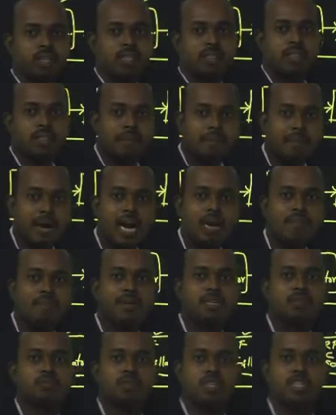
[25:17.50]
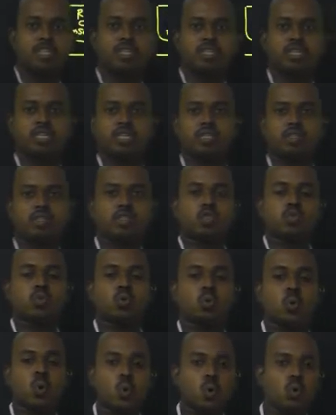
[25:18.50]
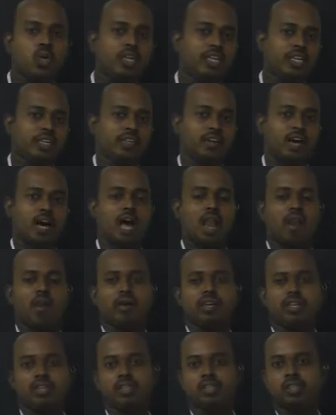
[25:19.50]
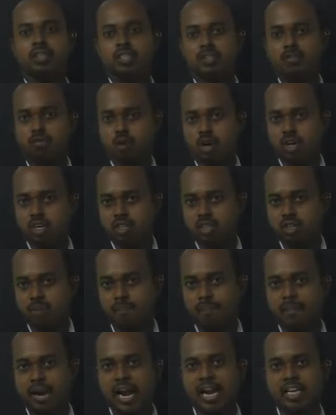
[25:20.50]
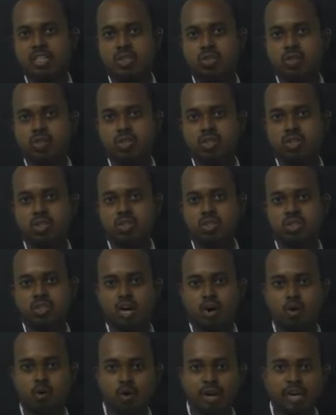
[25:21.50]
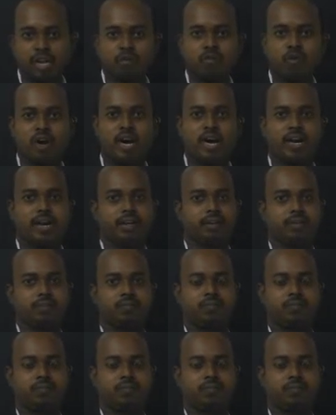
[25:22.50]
The band pass filter is only allowing what is the bands is our required.